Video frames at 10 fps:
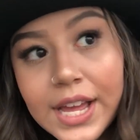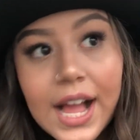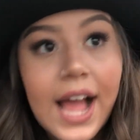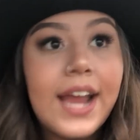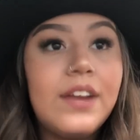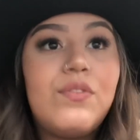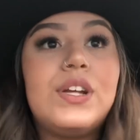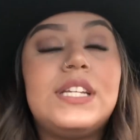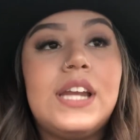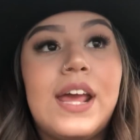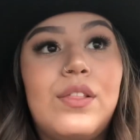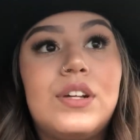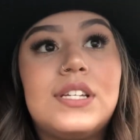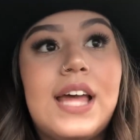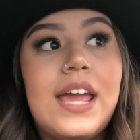kind of what today
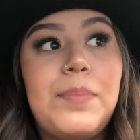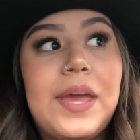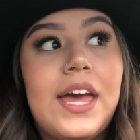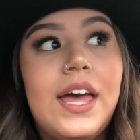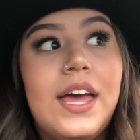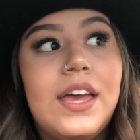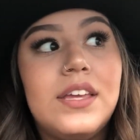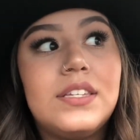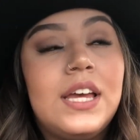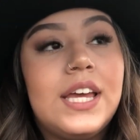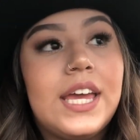looked like, because